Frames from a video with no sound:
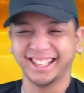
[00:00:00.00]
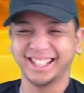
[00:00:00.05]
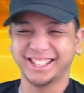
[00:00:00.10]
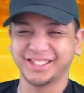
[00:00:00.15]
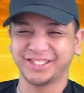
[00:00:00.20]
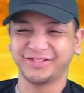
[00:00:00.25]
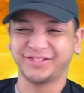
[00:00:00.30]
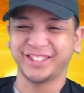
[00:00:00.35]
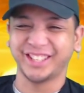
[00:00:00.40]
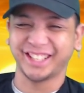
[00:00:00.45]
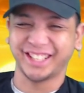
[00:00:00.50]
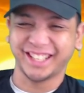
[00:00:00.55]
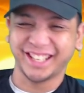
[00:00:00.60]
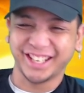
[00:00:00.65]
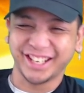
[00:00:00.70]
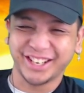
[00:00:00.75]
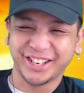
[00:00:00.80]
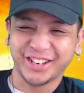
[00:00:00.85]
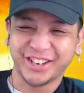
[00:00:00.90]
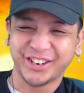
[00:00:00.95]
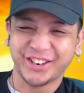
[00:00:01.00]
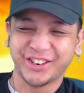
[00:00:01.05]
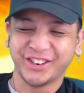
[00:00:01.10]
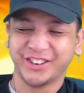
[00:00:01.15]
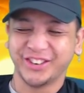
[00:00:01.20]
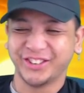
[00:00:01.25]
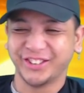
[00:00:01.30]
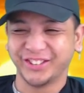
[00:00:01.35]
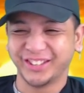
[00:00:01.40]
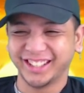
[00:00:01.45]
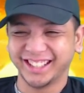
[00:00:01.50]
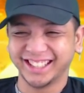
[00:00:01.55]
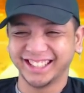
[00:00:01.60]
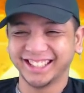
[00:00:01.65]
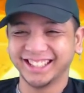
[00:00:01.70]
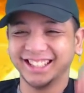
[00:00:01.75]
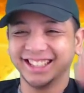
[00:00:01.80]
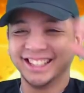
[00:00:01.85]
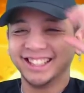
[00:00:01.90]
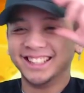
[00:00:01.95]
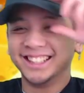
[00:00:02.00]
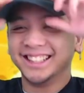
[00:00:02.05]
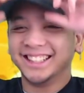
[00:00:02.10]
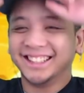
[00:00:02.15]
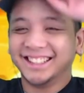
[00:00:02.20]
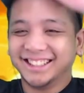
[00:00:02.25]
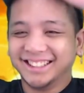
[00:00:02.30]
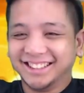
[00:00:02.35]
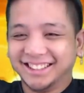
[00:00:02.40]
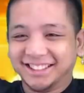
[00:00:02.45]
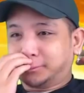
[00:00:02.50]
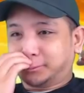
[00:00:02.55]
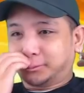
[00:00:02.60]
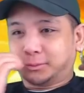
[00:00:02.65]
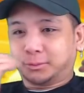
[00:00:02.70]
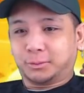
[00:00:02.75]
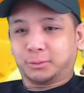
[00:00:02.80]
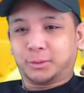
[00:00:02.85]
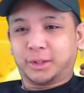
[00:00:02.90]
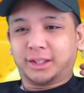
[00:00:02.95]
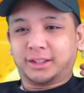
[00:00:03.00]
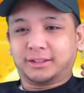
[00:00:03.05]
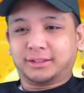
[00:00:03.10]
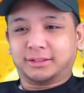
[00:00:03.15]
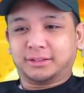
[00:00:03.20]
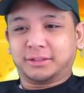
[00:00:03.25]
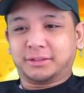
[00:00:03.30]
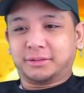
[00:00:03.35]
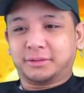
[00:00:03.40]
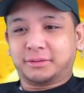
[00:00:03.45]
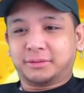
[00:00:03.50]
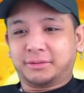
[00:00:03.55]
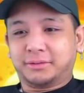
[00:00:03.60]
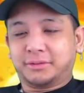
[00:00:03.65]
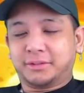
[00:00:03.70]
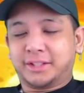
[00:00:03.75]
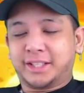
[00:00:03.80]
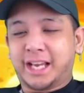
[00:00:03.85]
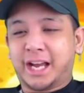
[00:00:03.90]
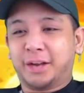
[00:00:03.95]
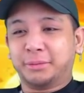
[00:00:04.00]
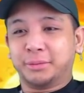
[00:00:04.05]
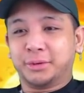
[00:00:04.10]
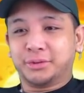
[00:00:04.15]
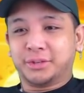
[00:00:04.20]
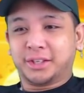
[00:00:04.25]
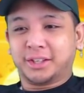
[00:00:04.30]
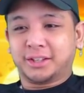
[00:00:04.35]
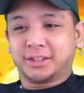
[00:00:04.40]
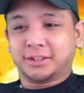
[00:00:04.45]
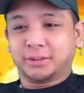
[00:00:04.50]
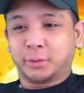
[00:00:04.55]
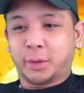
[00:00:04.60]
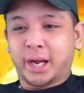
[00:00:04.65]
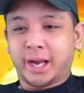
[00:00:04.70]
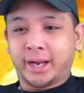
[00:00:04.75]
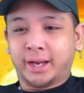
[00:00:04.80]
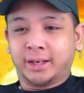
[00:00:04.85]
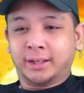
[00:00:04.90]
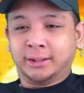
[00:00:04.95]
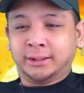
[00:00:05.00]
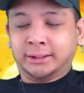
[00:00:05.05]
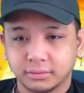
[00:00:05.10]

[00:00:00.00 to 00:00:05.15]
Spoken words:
Let's fucking go! What? Town music? Why?